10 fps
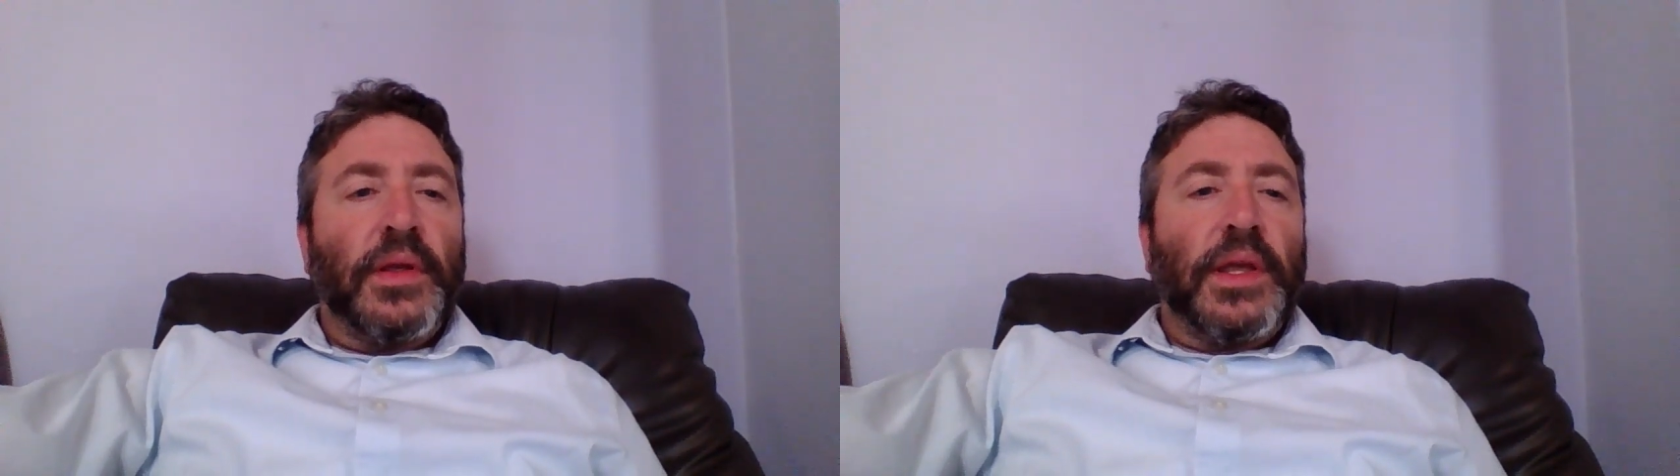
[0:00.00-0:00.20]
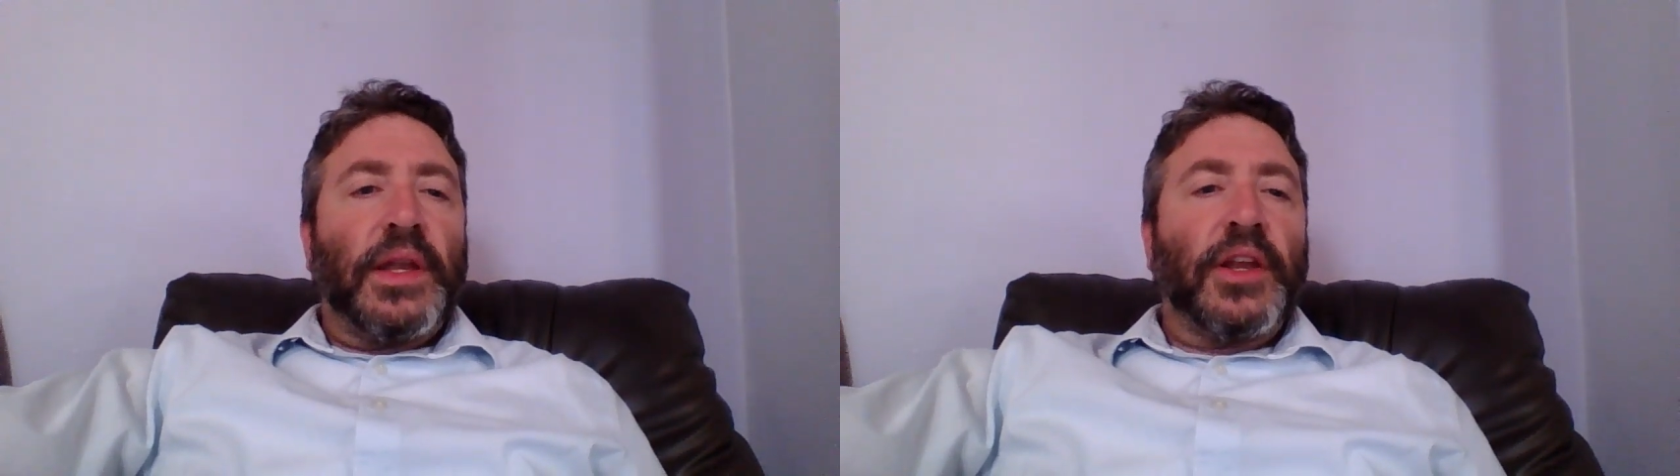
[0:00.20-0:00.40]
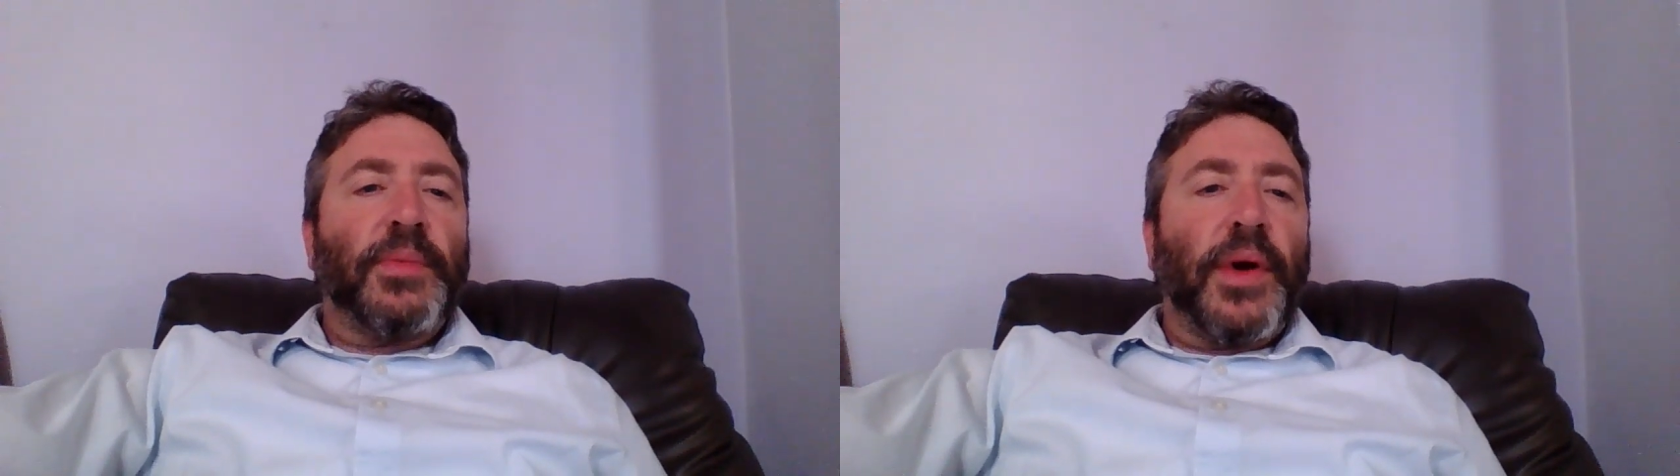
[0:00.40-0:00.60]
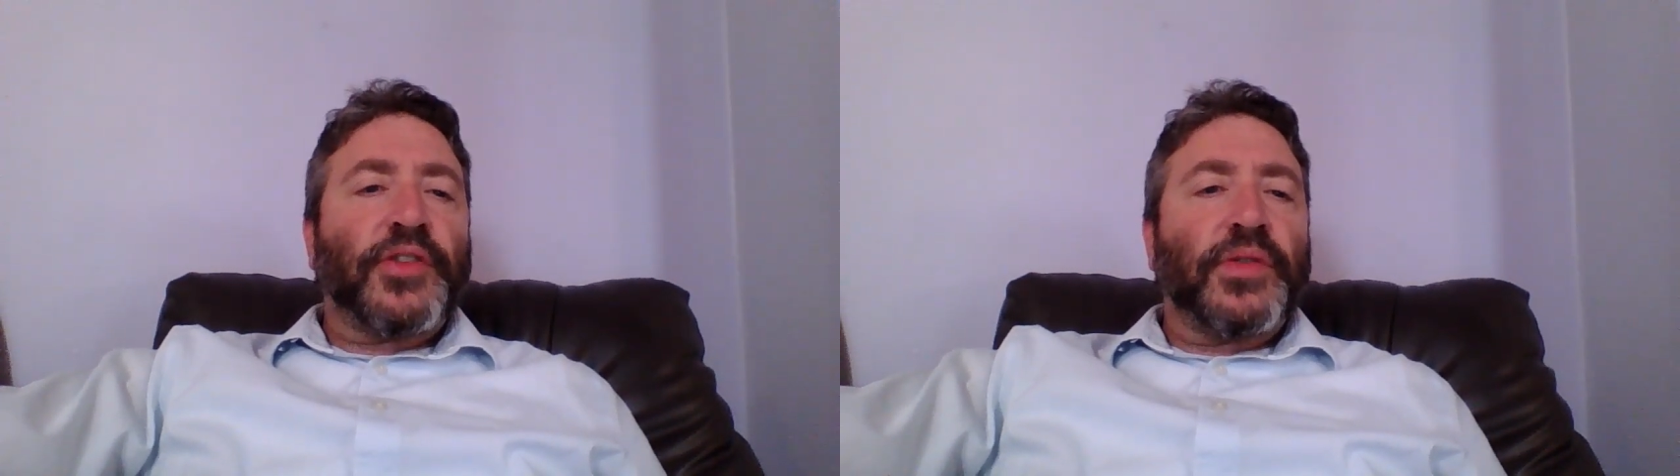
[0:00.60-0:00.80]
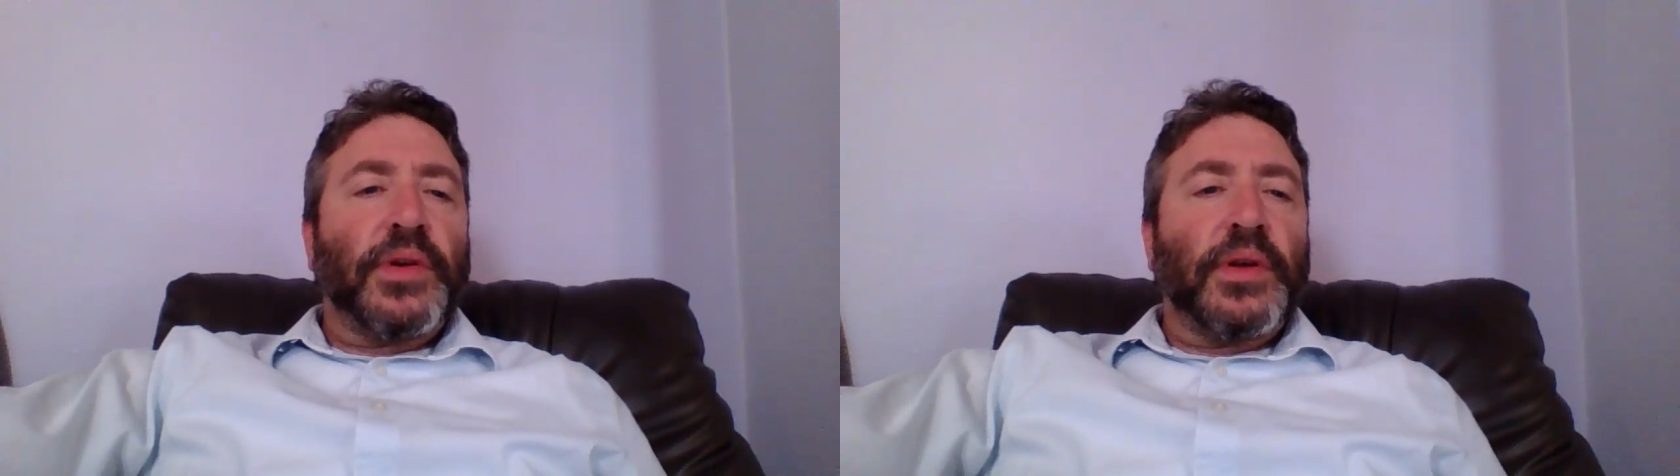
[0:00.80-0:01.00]
In
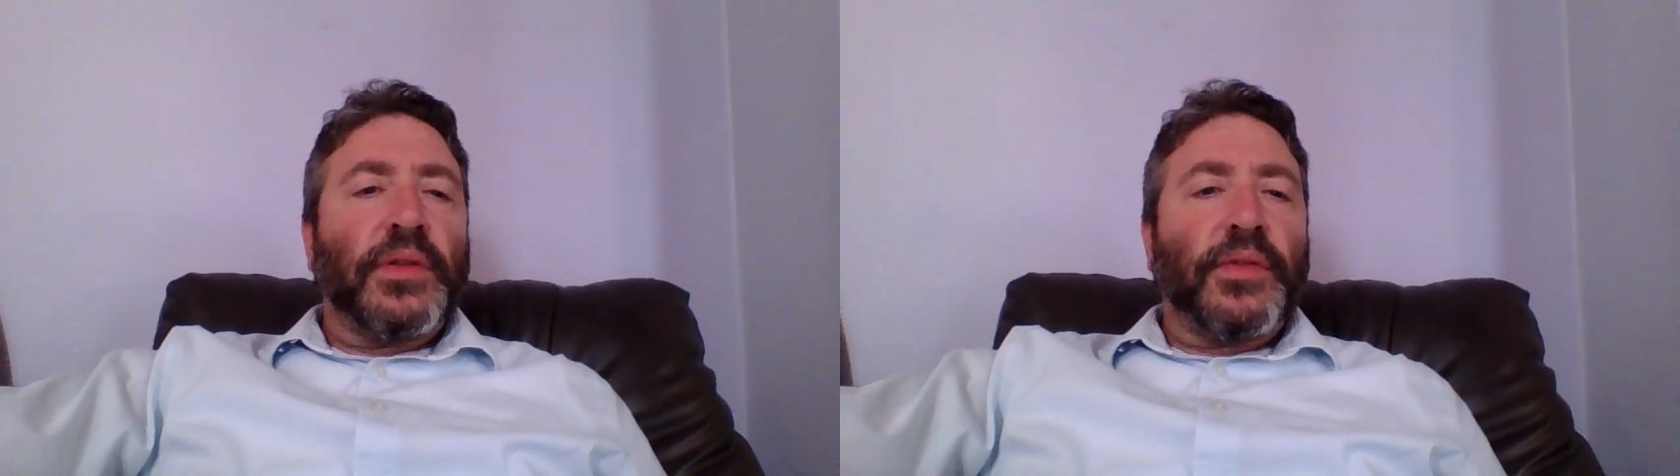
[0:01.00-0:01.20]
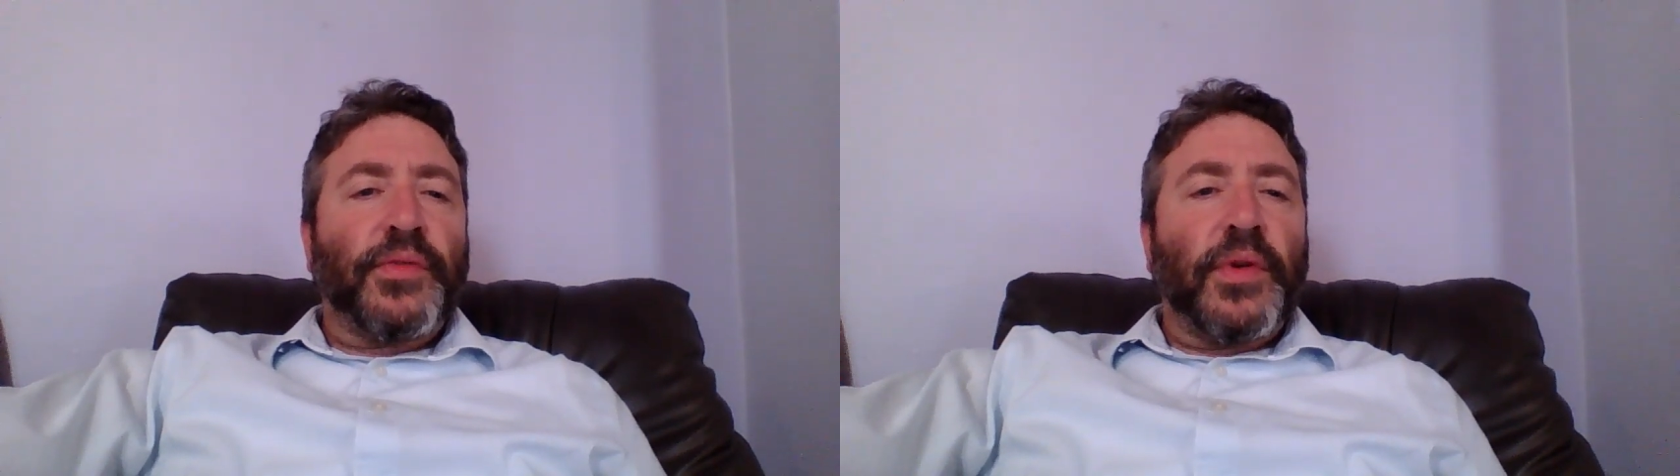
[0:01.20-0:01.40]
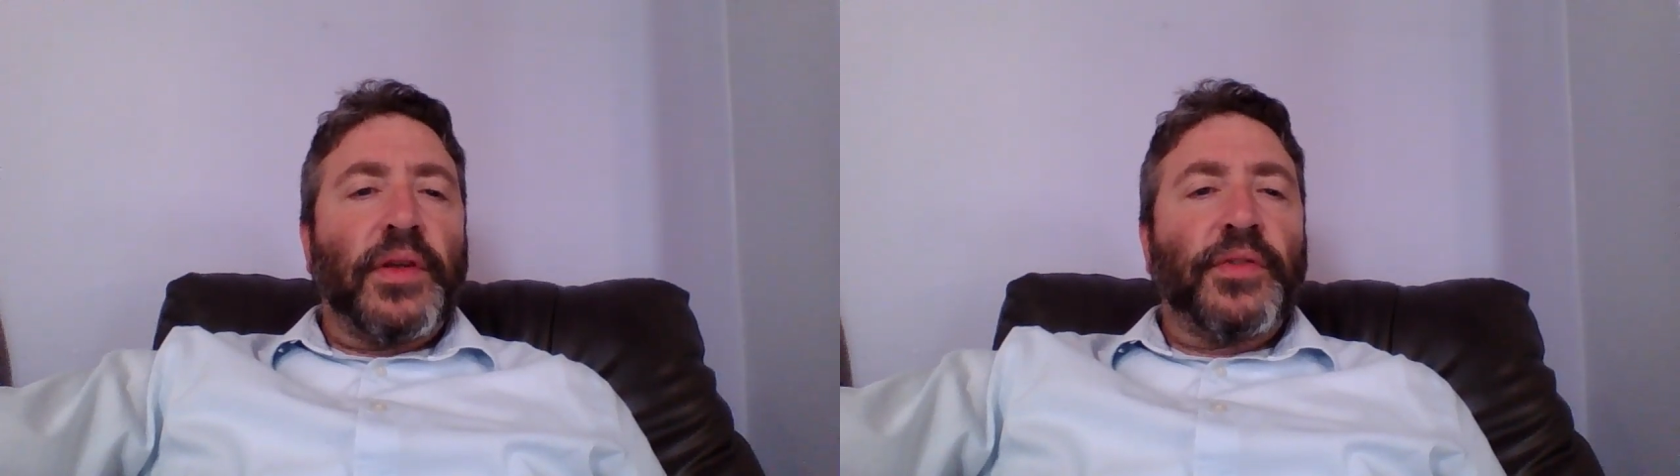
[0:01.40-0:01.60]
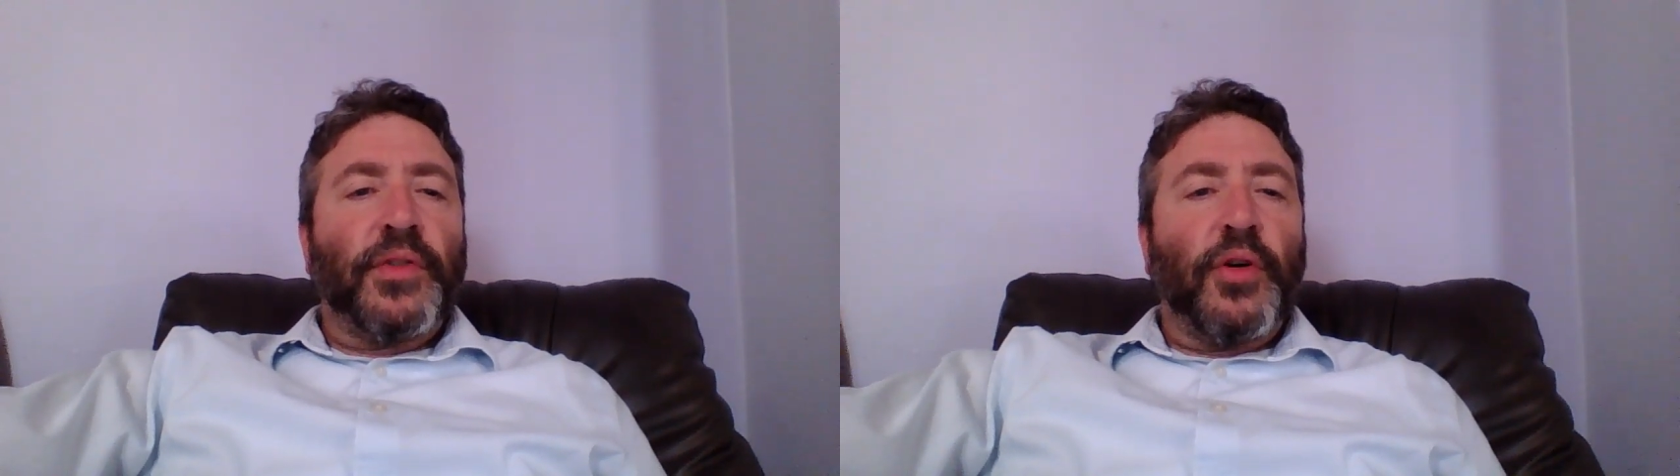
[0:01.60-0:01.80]
Gematria, the phrase